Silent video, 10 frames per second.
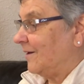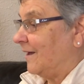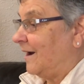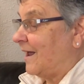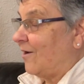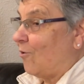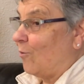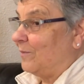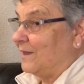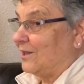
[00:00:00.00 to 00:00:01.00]
And I
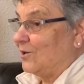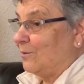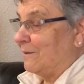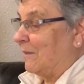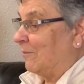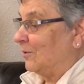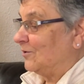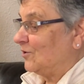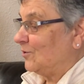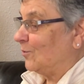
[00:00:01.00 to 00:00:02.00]
hope that you remember
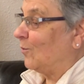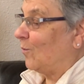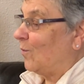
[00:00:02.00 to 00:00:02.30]
too,